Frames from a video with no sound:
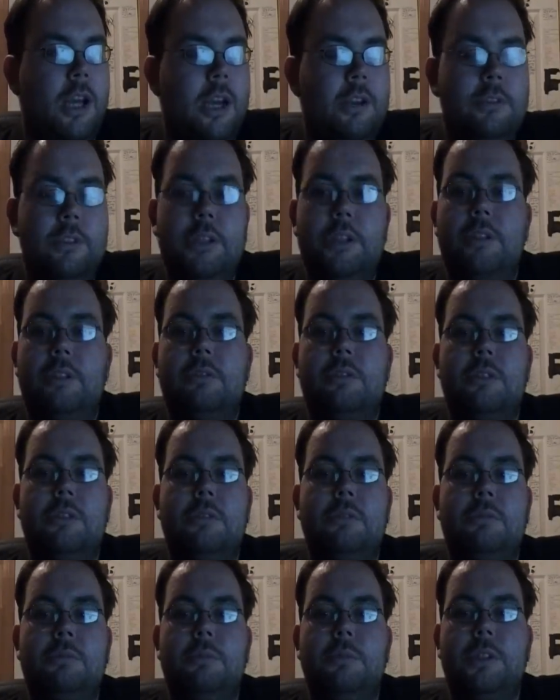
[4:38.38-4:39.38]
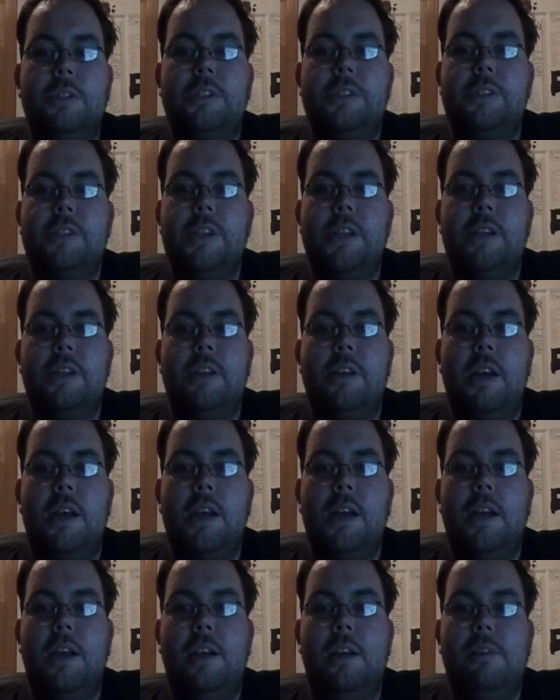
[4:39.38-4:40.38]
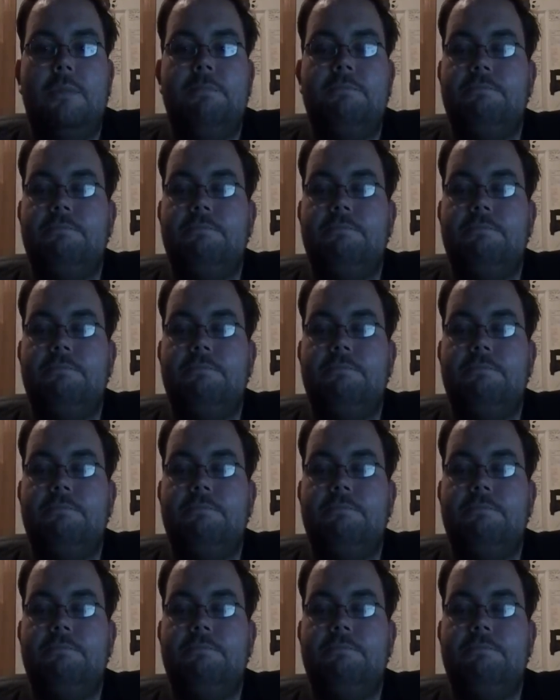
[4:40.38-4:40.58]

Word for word: I really don't know what to say. I